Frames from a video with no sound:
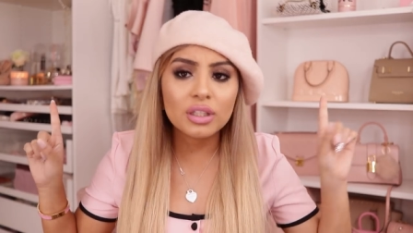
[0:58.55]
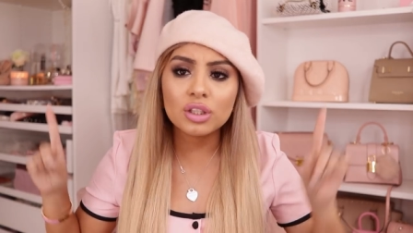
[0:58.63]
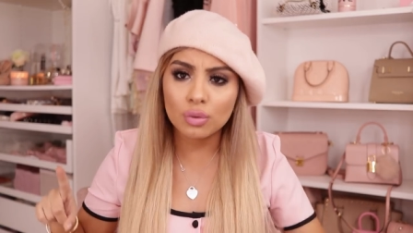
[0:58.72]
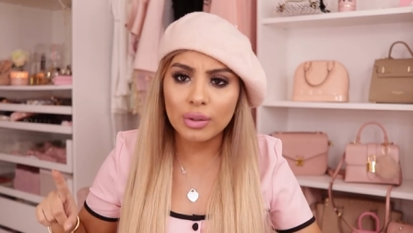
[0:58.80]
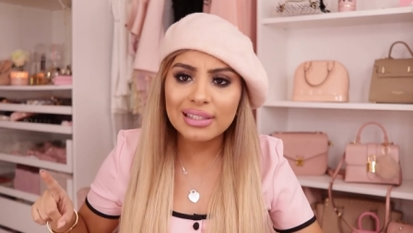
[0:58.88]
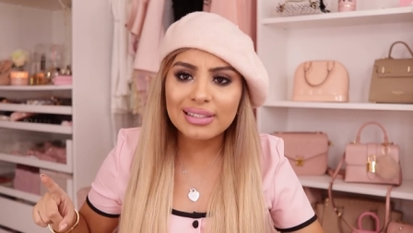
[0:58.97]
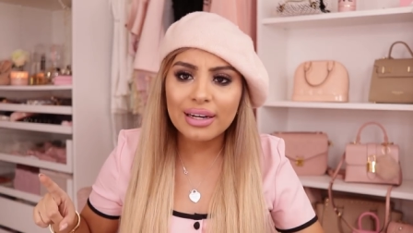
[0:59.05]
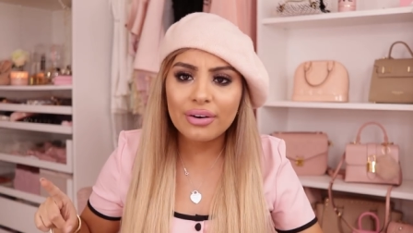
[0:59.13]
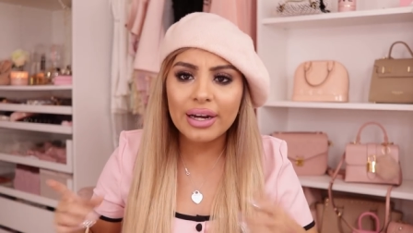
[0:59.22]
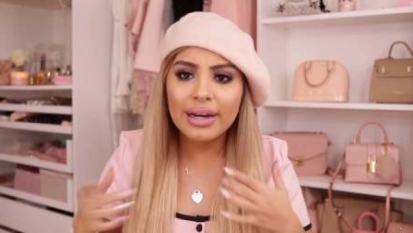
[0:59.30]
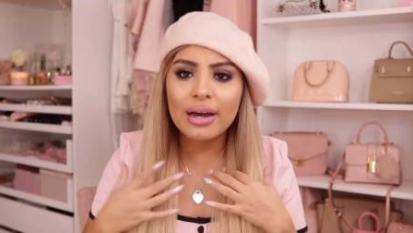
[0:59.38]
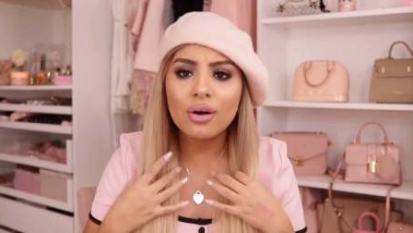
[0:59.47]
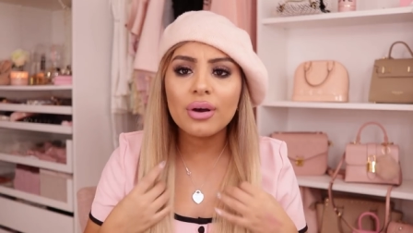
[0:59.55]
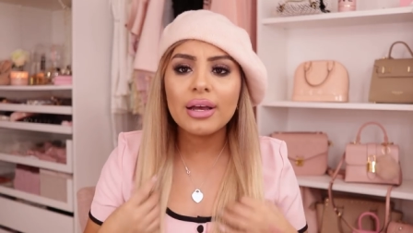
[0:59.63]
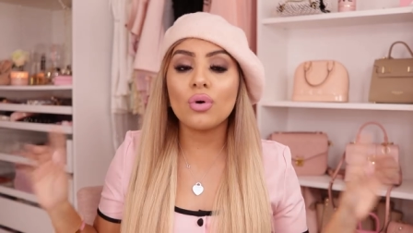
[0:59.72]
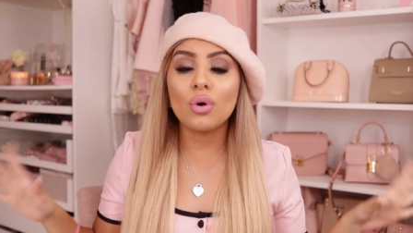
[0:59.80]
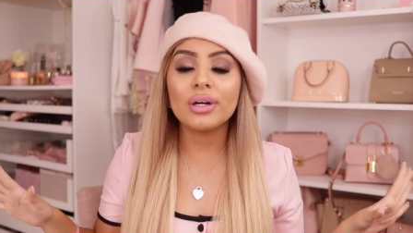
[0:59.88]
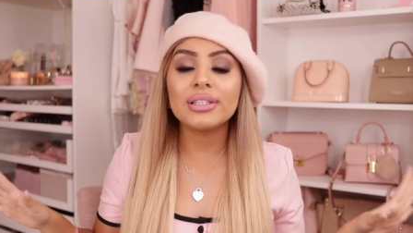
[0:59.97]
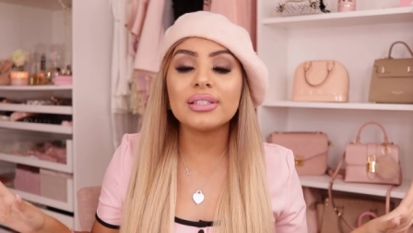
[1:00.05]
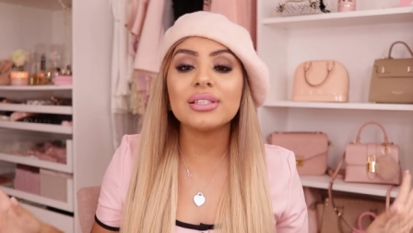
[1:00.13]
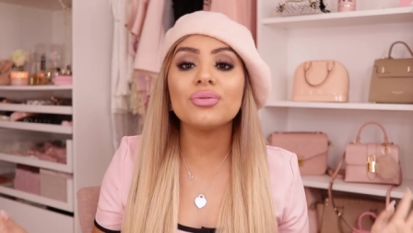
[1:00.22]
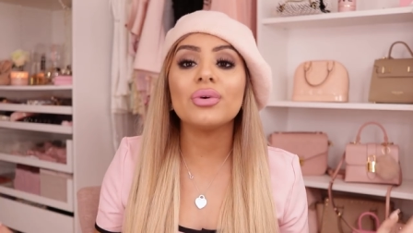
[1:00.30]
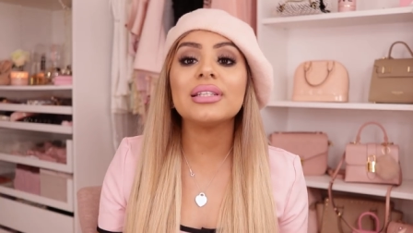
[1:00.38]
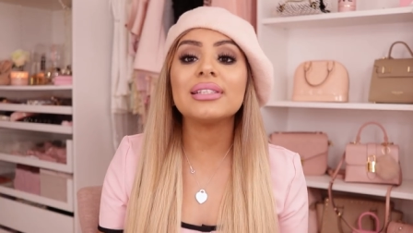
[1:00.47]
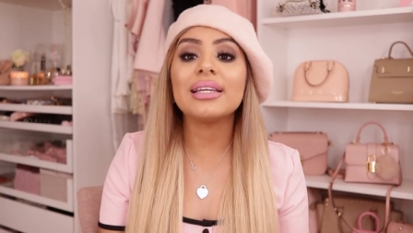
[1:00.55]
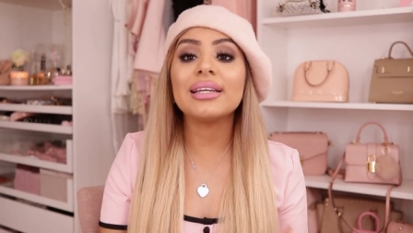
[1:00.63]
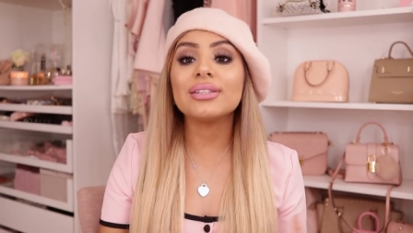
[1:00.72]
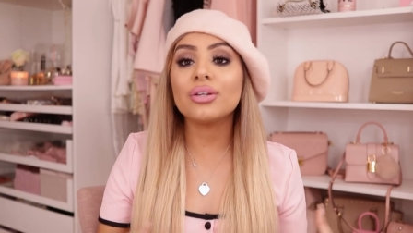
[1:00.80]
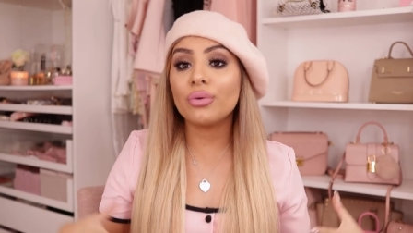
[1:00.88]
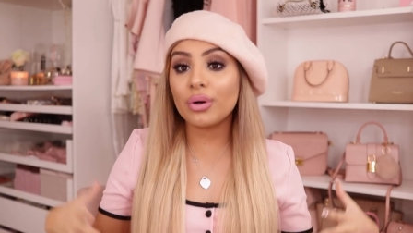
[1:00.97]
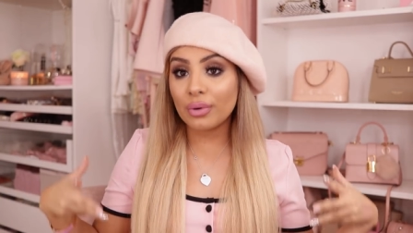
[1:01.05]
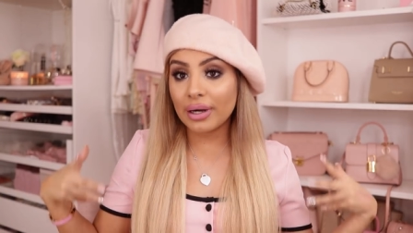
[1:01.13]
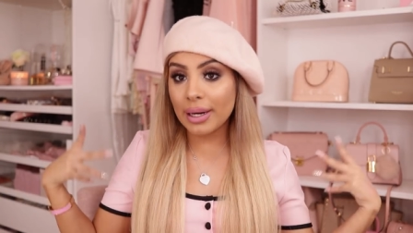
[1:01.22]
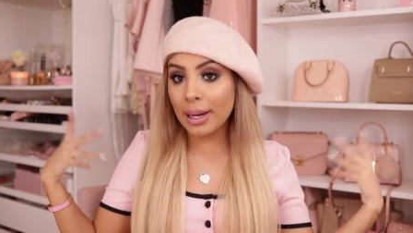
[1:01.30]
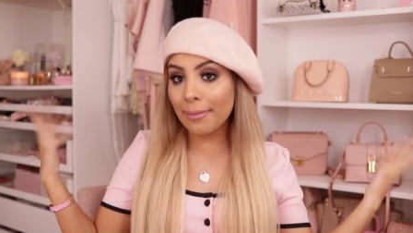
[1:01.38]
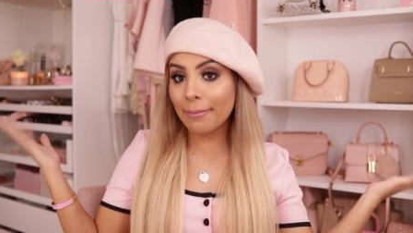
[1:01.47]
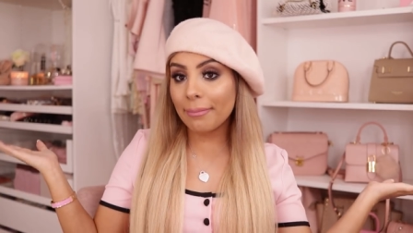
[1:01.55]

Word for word: It's Wednesday right now. Of course it is Wednesday, so we're wearing